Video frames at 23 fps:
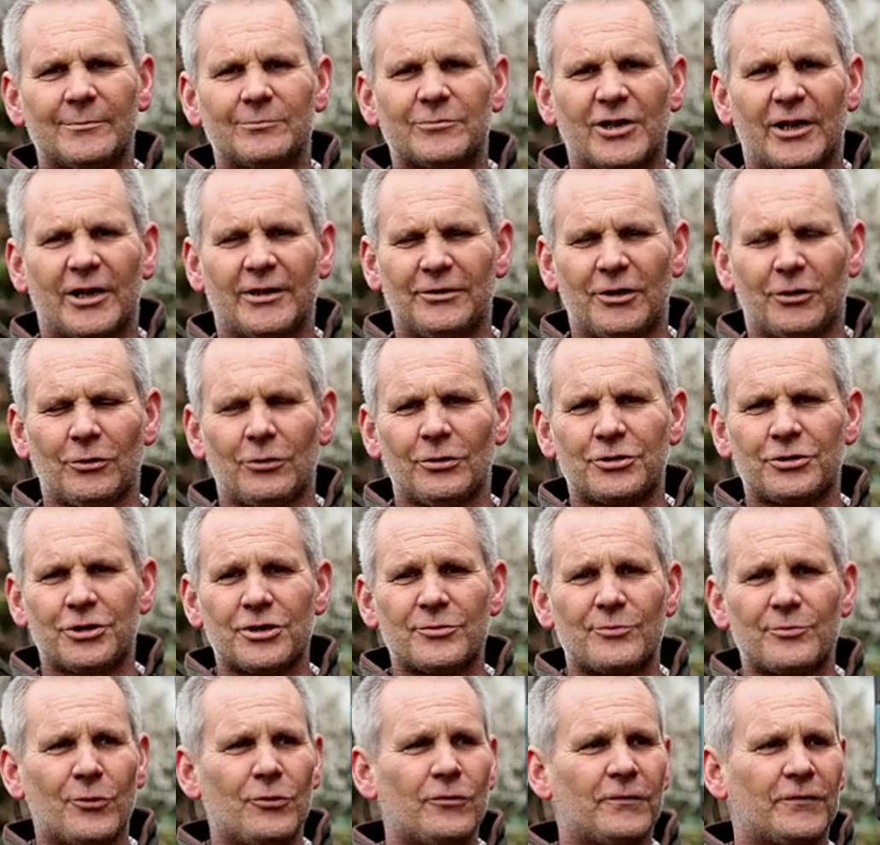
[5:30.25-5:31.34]

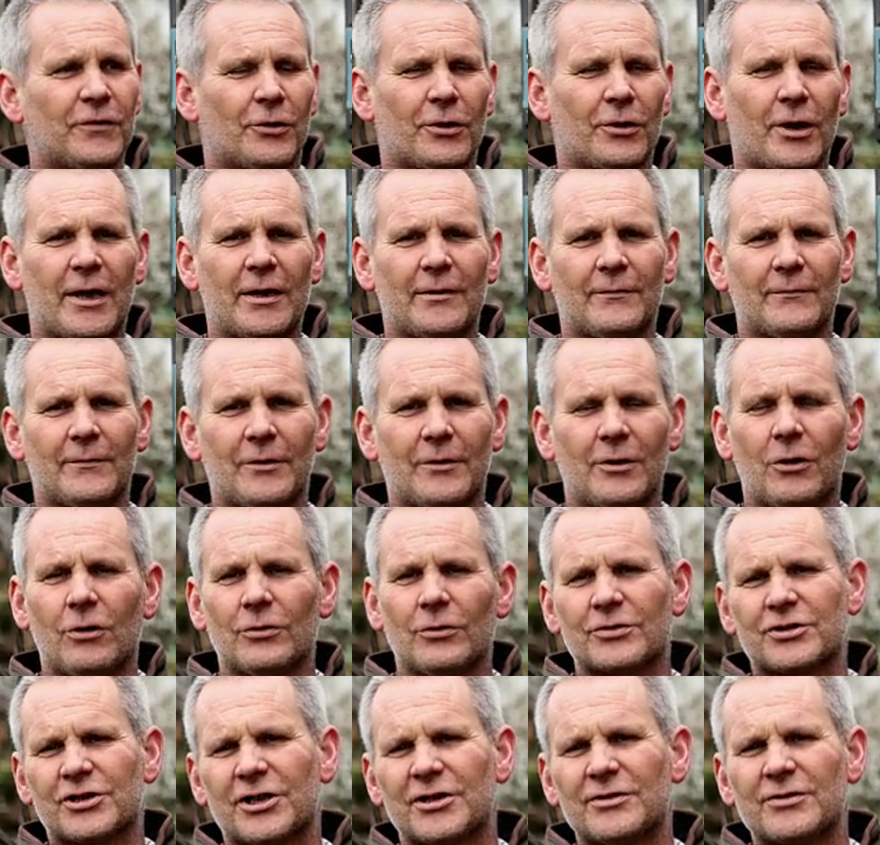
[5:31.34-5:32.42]
Technology's moved on a hell of a
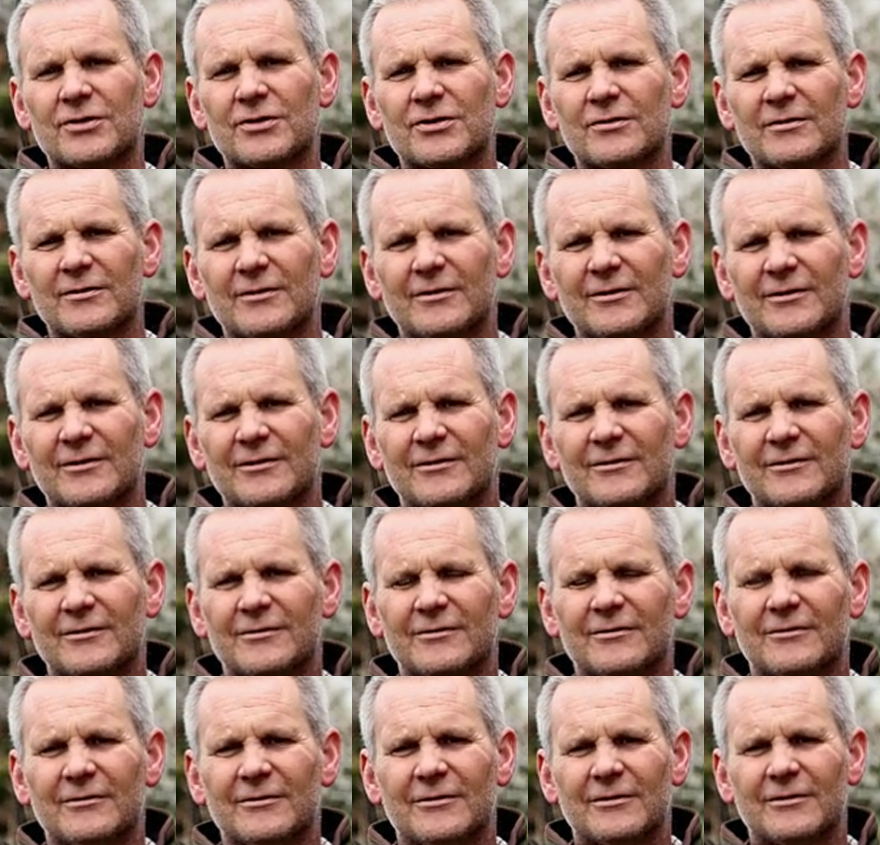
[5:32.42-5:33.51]
lot since
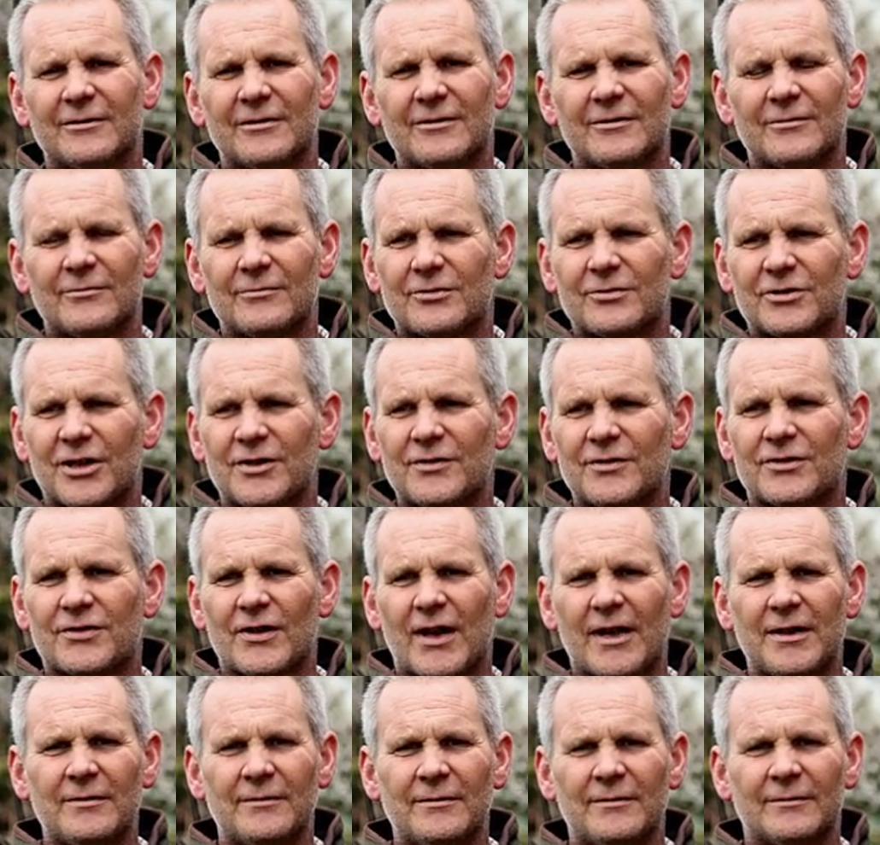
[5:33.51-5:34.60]

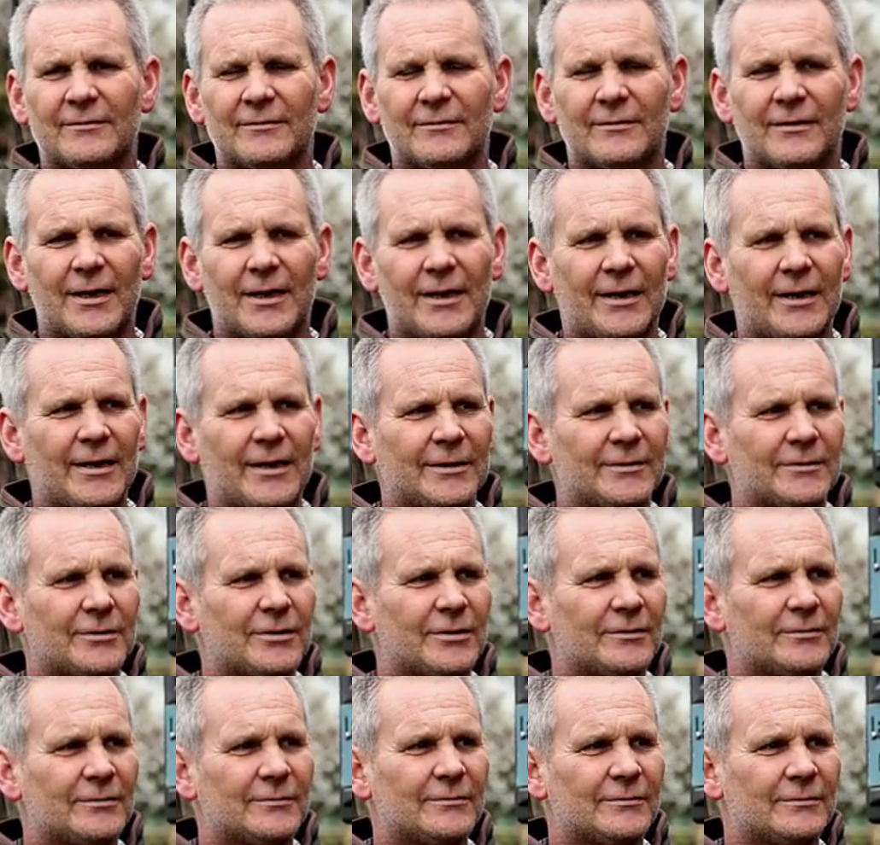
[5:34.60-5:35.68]
then, and
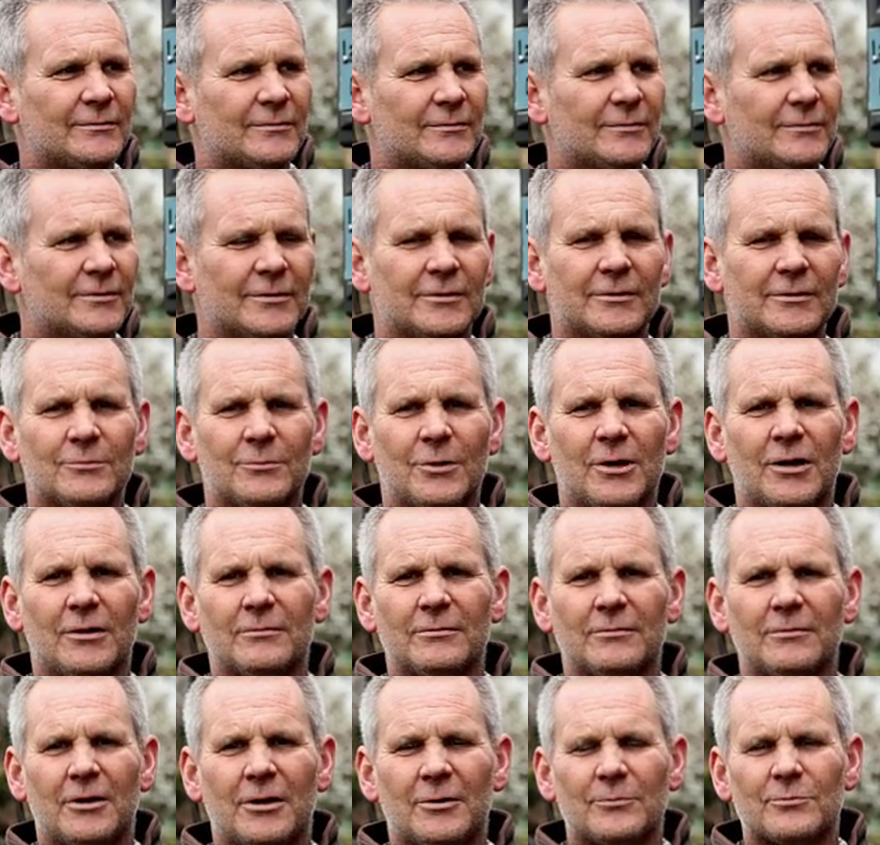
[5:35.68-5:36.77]
well,
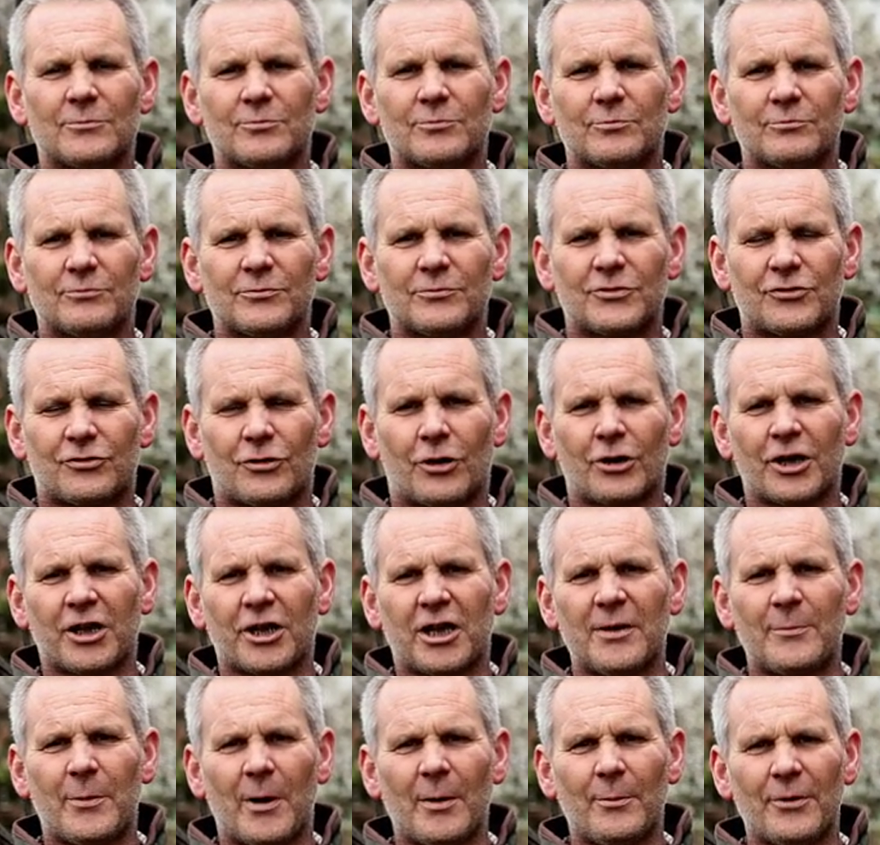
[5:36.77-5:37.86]
I'm trying to
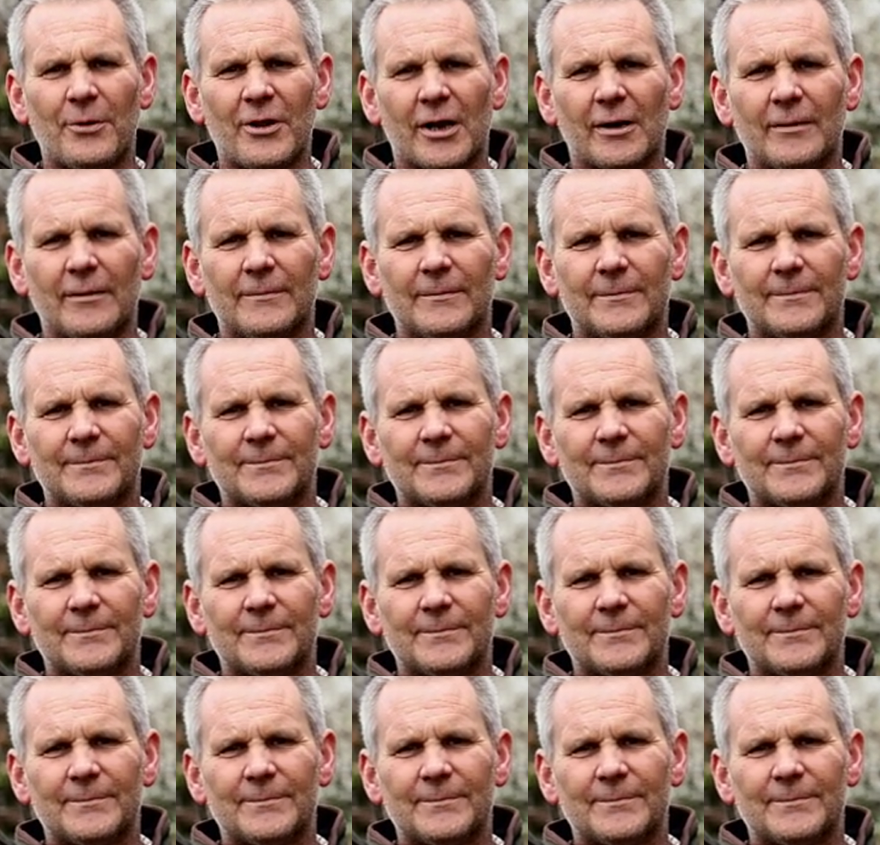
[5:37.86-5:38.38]
keep up with it.